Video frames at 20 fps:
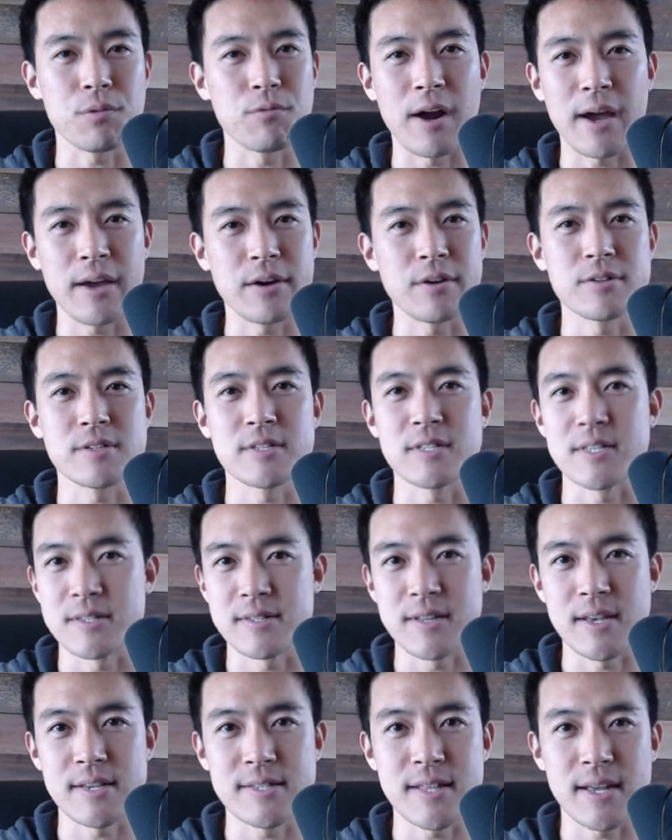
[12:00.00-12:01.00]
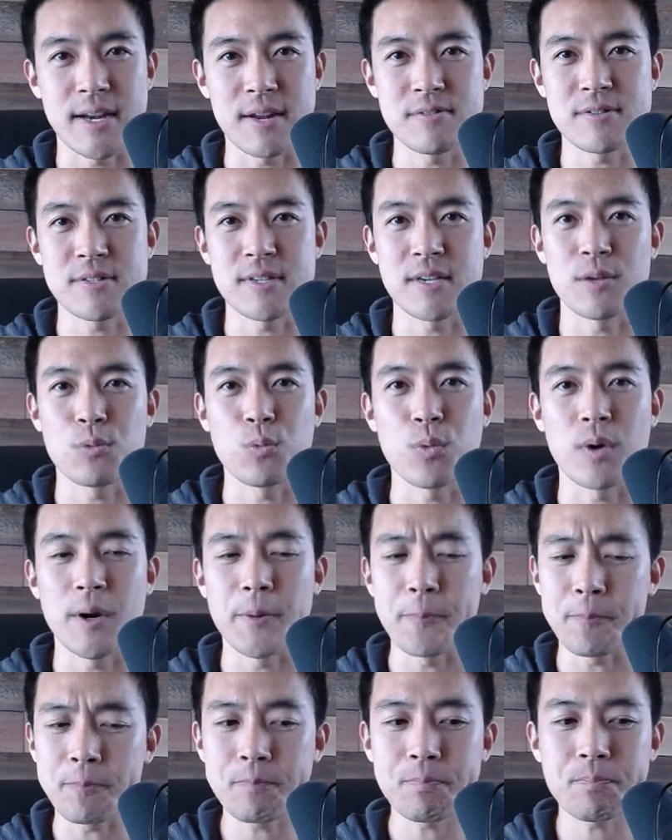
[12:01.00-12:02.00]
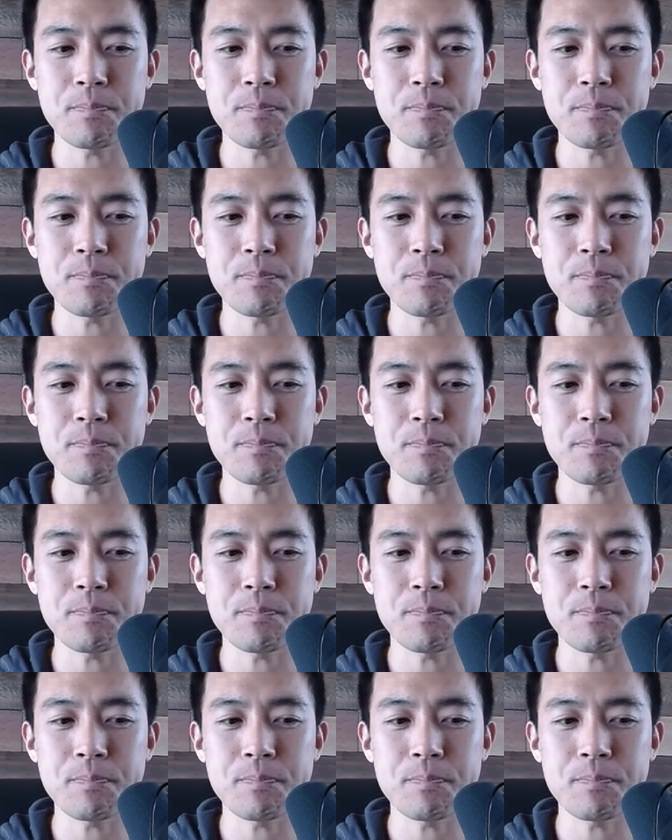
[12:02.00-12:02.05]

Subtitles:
writers these days that I've seen, where